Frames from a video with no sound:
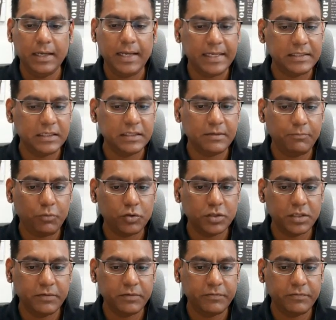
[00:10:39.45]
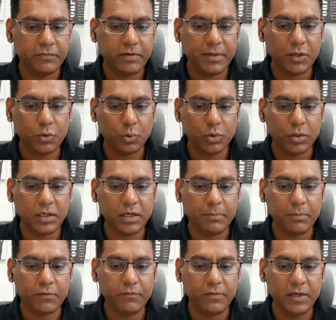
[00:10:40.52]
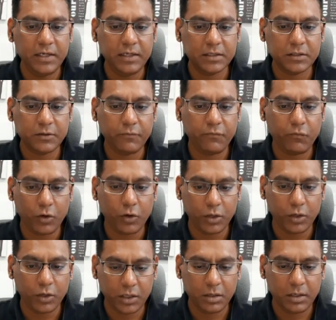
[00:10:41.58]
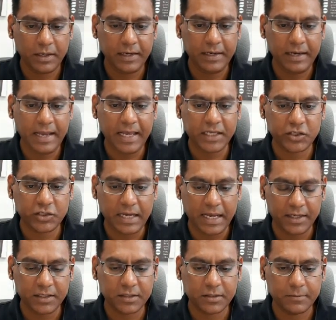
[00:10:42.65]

X is some positive number. Total number of liters of water in x tanks,